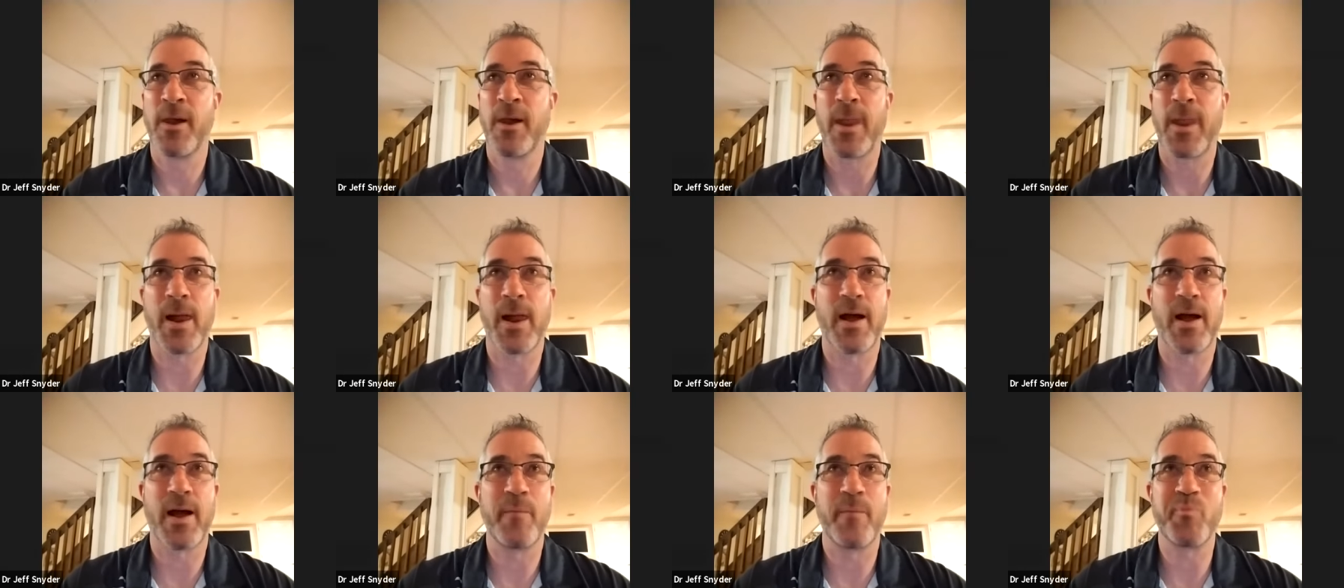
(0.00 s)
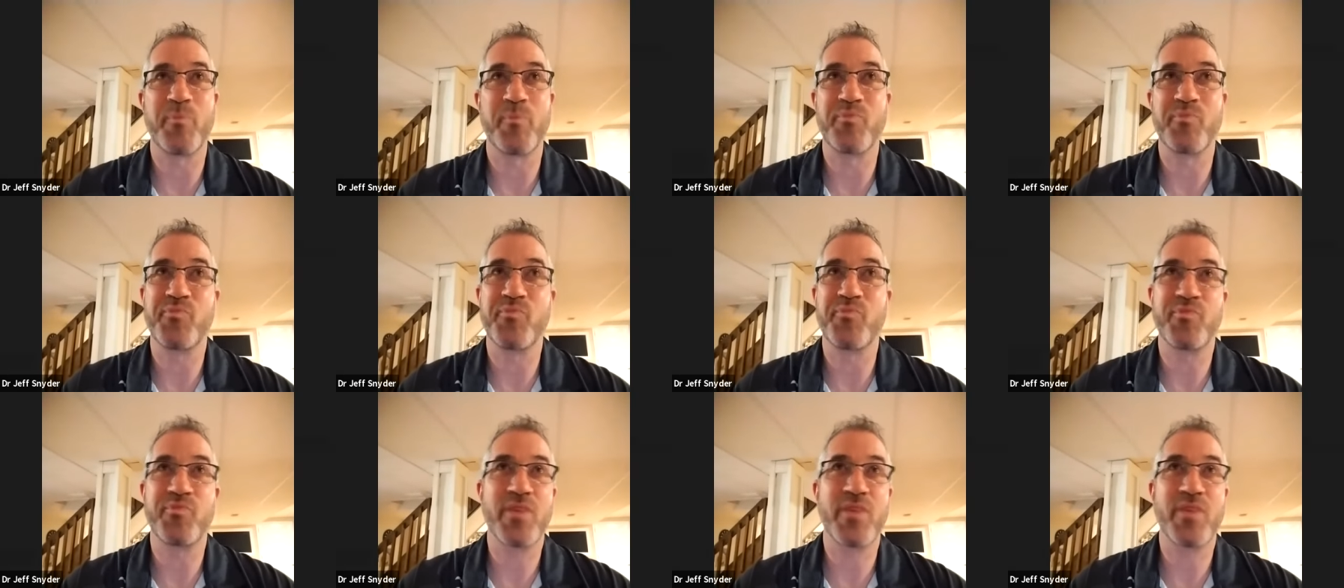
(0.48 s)
Um,
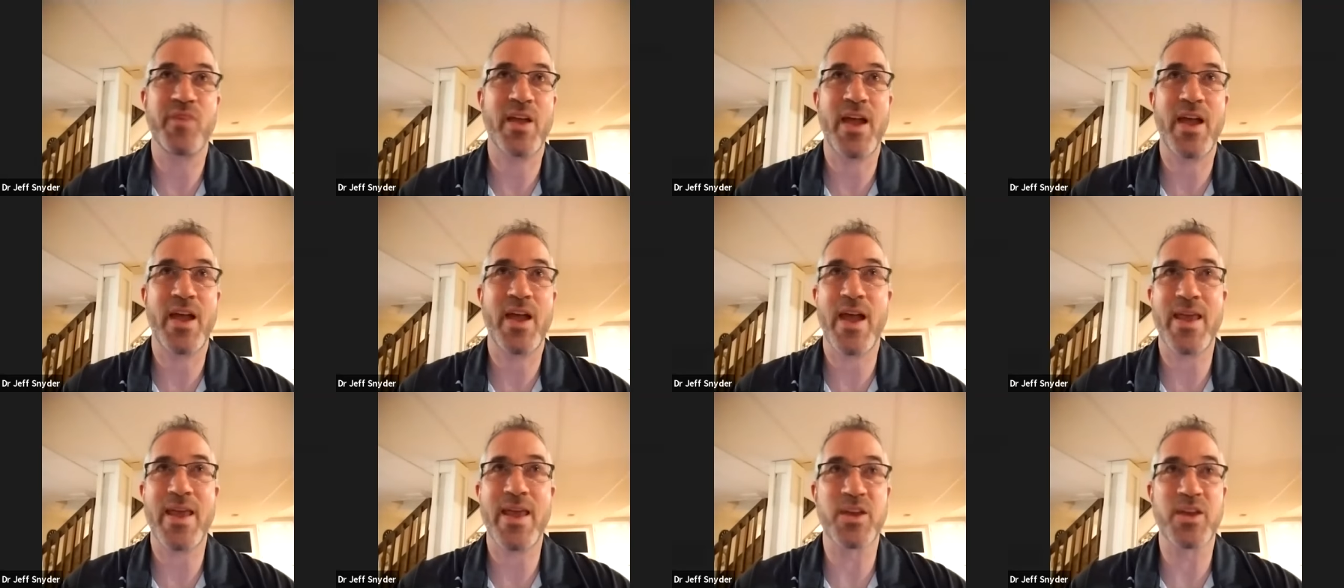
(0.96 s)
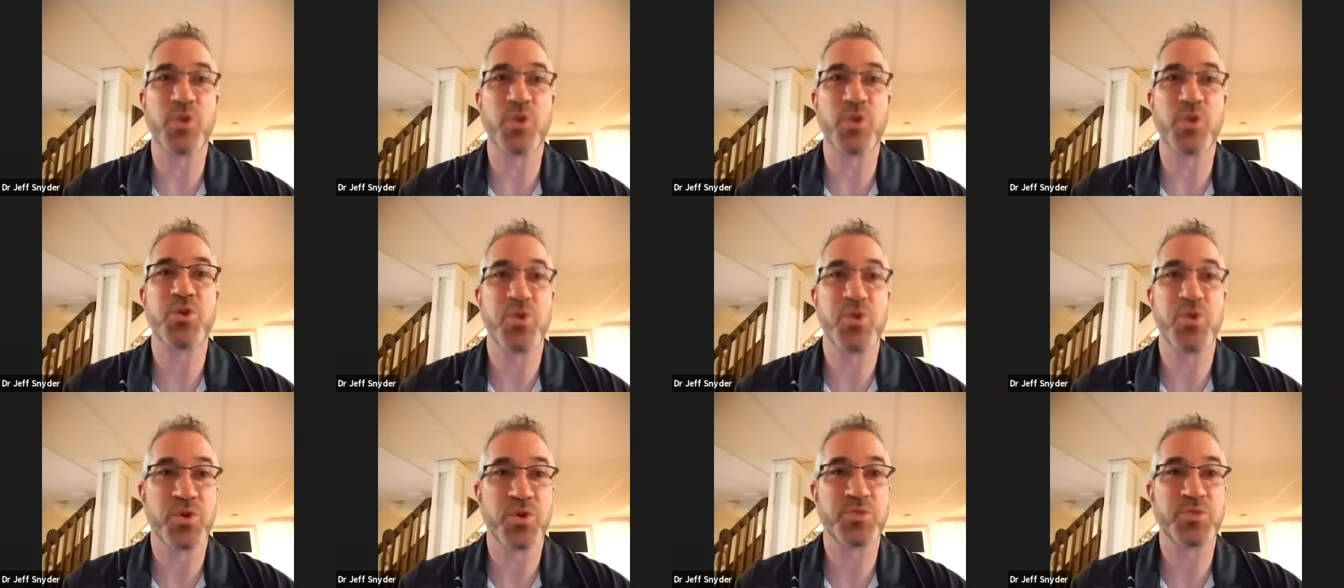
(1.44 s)
and I don't
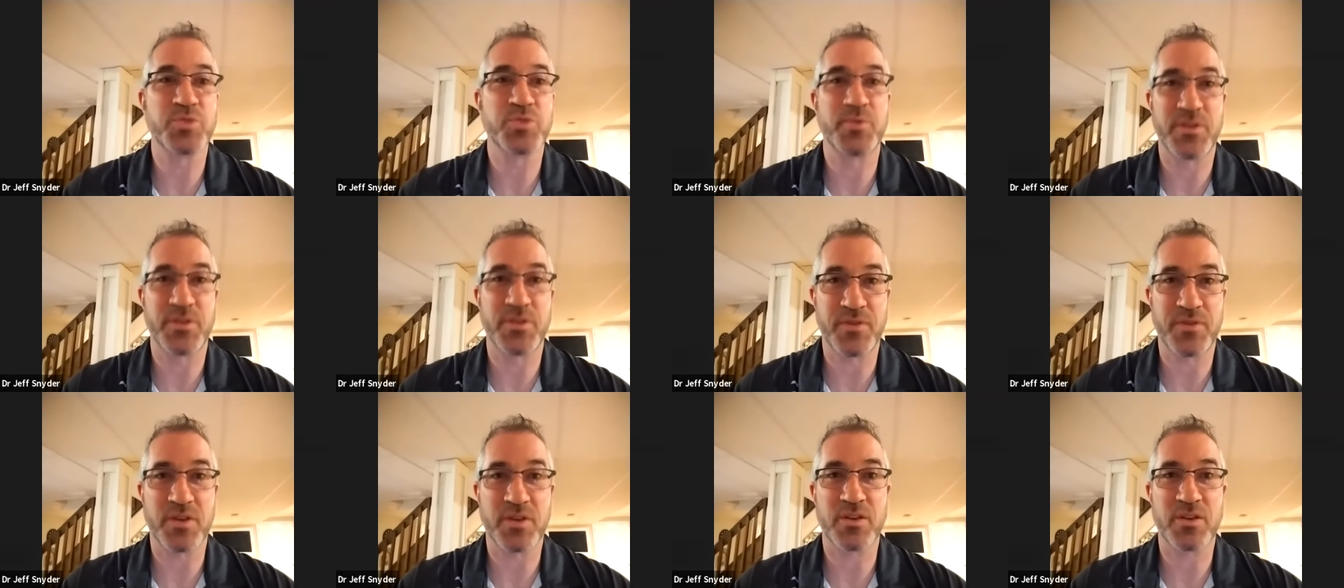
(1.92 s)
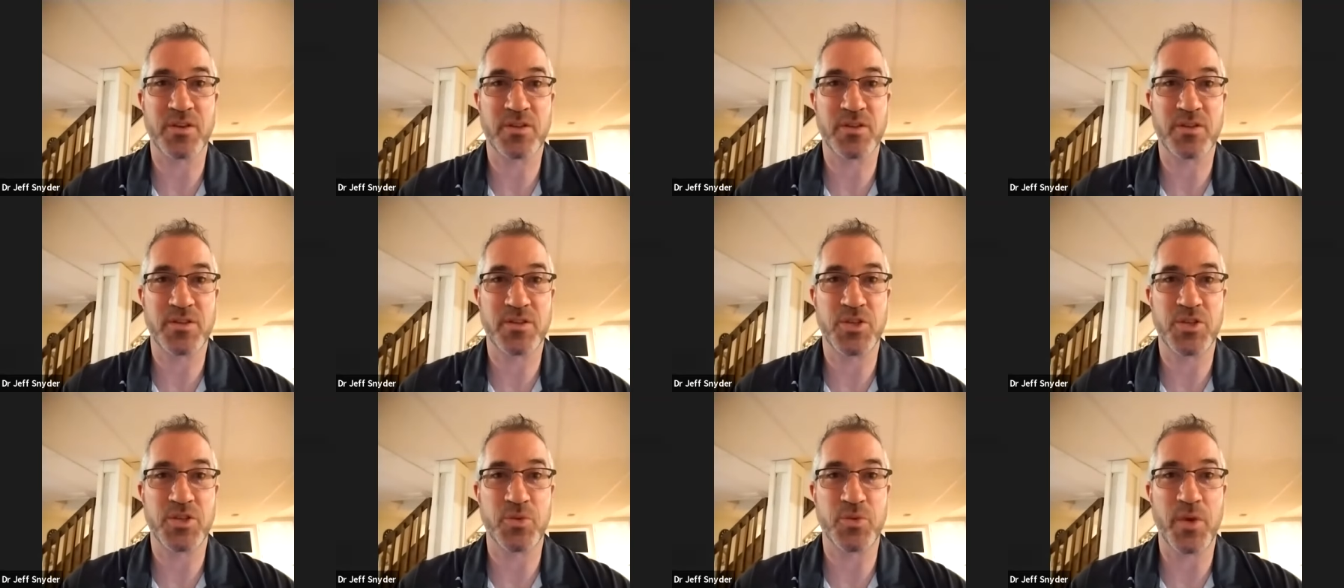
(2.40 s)
know your specific
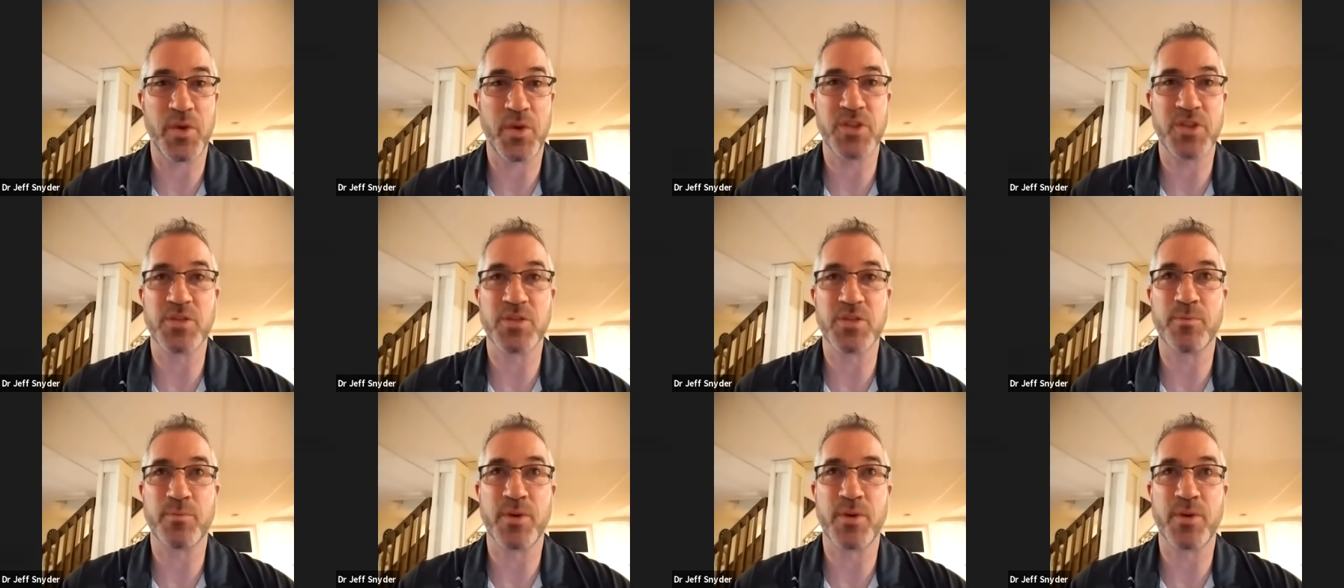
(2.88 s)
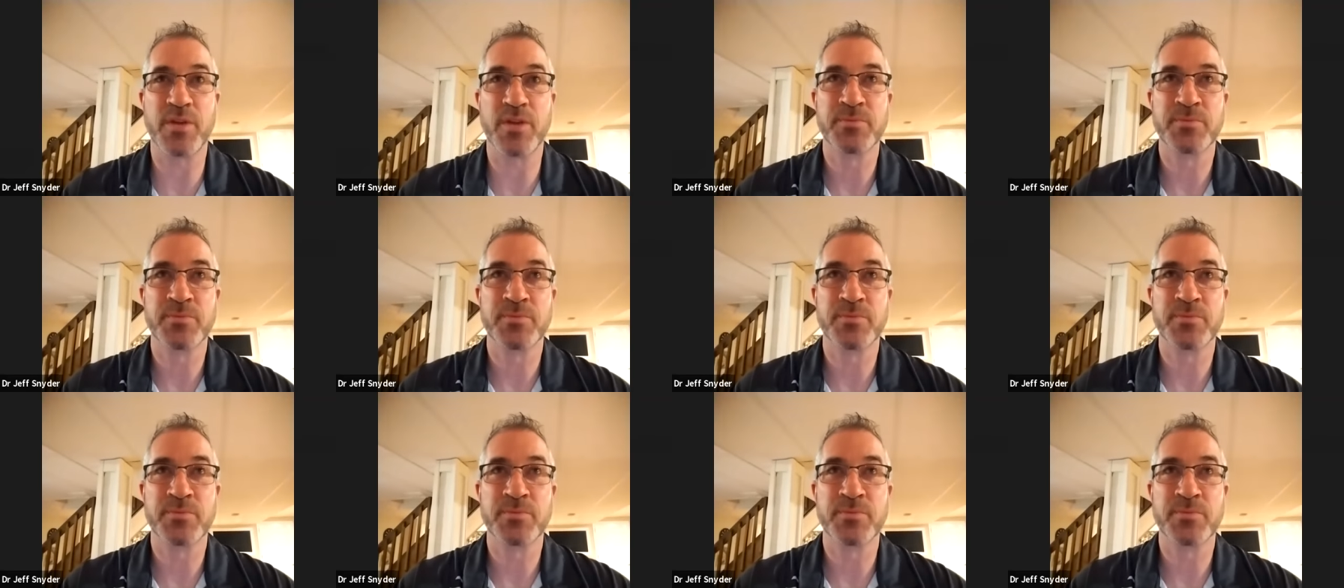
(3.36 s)
situation, but